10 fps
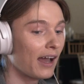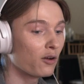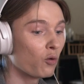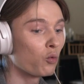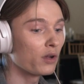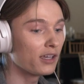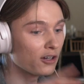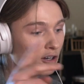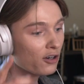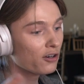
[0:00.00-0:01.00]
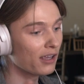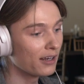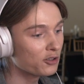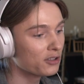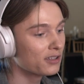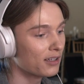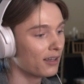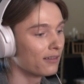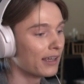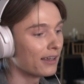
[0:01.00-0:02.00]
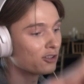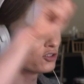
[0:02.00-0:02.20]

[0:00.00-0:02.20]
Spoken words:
I had a weird, interesting like